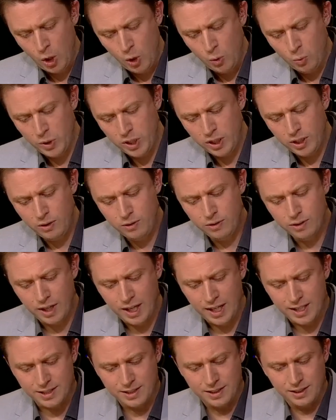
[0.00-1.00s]
We know
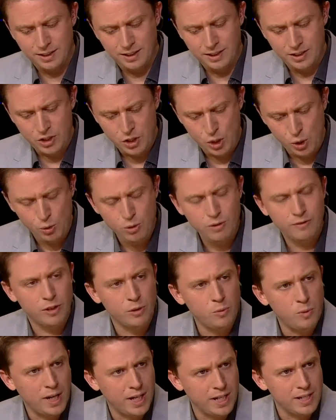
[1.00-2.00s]
that two of
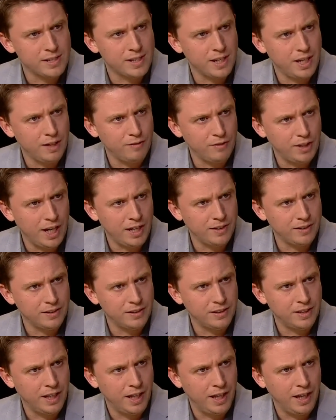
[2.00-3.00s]
the ways they have
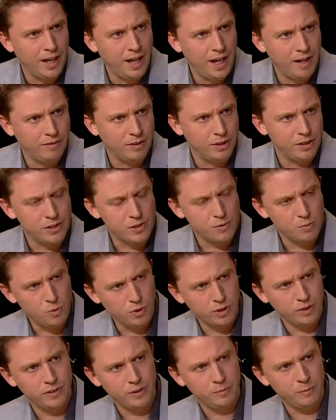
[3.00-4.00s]
gathered their evidence,
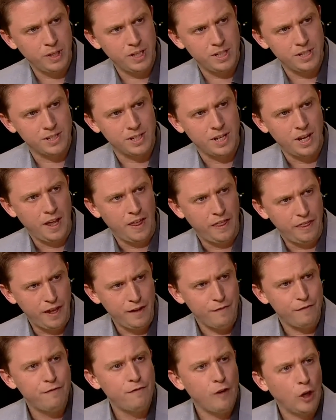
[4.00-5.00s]
one of them is
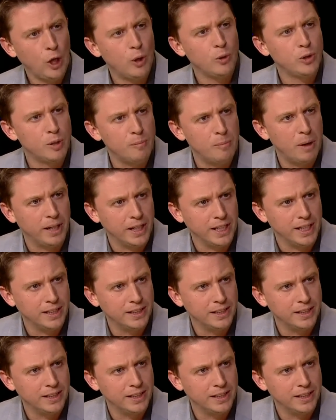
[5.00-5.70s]
they've followed the money.